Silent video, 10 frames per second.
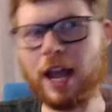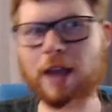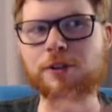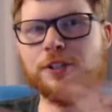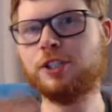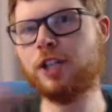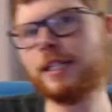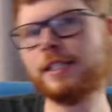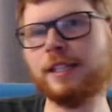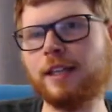would
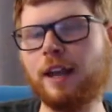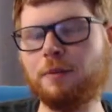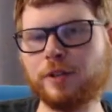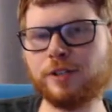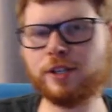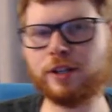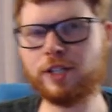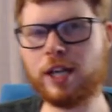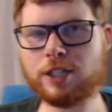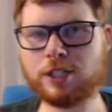adjust the camera's
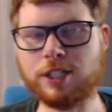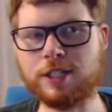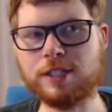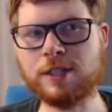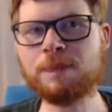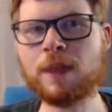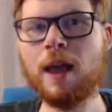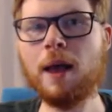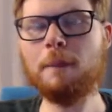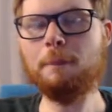suggestions,
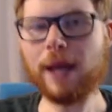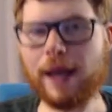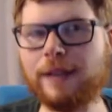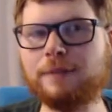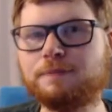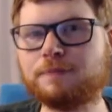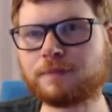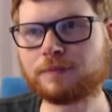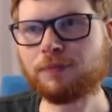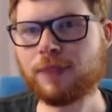but
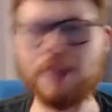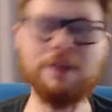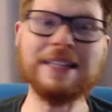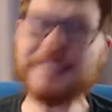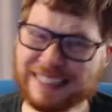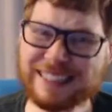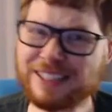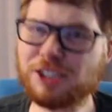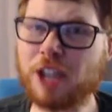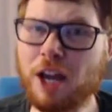if I didn't, the
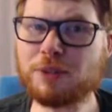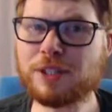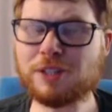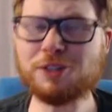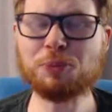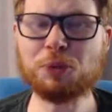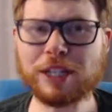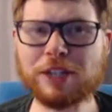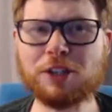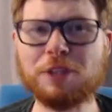shot would still look pretty
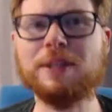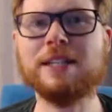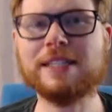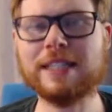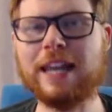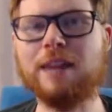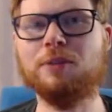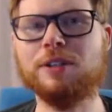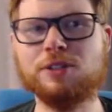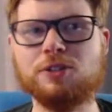good because the camera
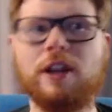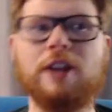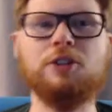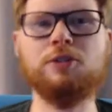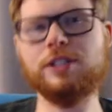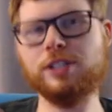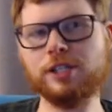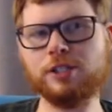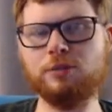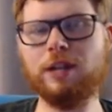is trying to
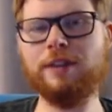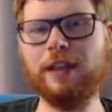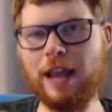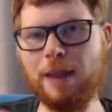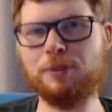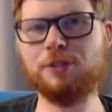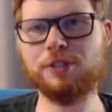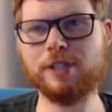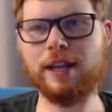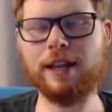adjust around the aperture
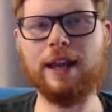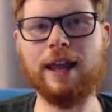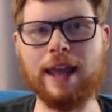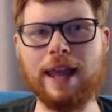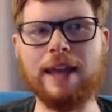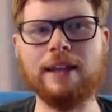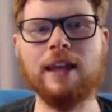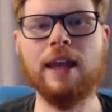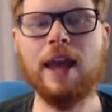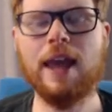setting I had. And